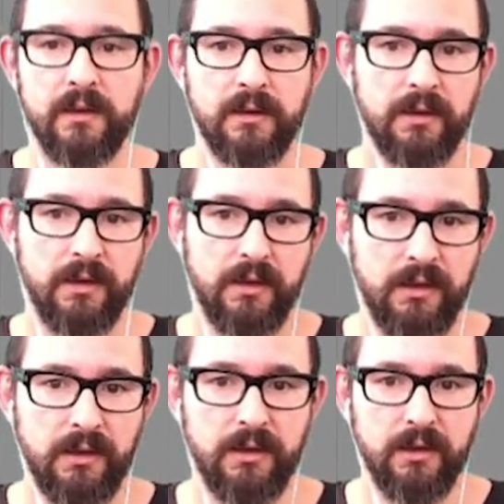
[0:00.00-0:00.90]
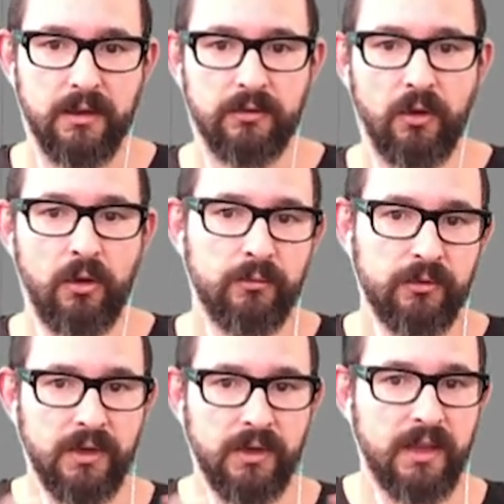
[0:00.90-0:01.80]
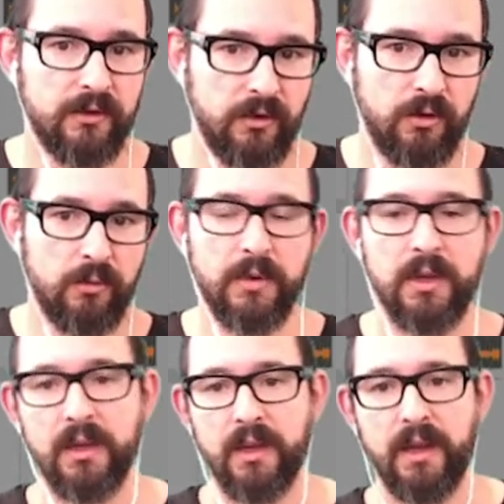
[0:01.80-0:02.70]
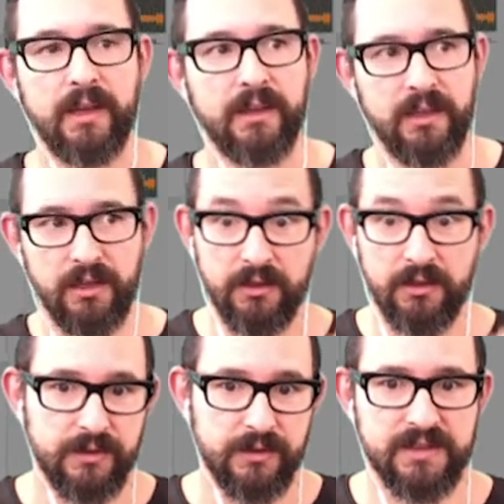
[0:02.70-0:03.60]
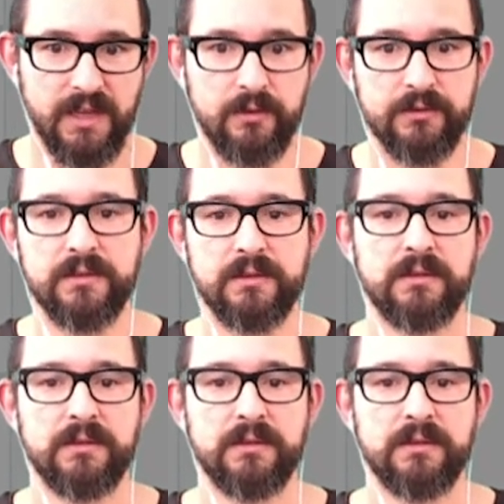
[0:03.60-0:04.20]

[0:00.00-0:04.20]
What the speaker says: dome to another dome and hear different sounds.